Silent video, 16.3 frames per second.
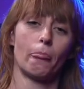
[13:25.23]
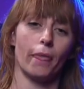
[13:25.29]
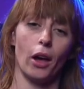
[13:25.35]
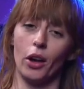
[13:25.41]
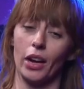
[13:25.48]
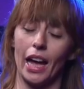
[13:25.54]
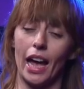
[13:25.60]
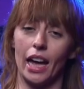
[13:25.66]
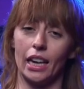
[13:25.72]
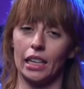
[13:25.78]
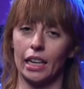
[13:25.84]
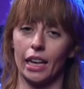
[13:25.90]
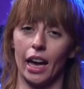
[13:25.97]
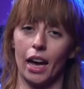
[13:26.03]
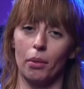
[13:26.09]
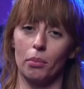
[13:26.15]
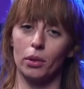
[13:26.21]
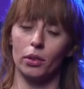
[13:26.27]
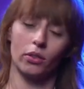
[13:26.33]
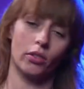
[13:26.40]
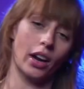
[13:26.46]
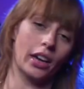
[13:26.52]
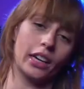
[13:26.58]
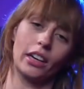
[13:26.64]
on a handycam,
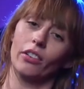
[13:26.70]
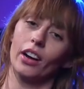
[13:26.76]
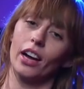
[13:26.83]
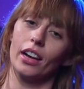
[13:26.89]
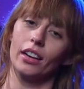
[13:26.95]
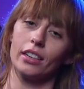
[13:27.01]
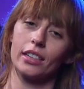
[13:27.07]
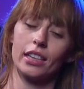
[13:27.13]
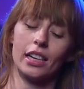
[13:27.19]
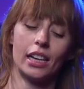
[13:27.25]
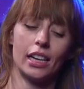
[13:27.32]
running around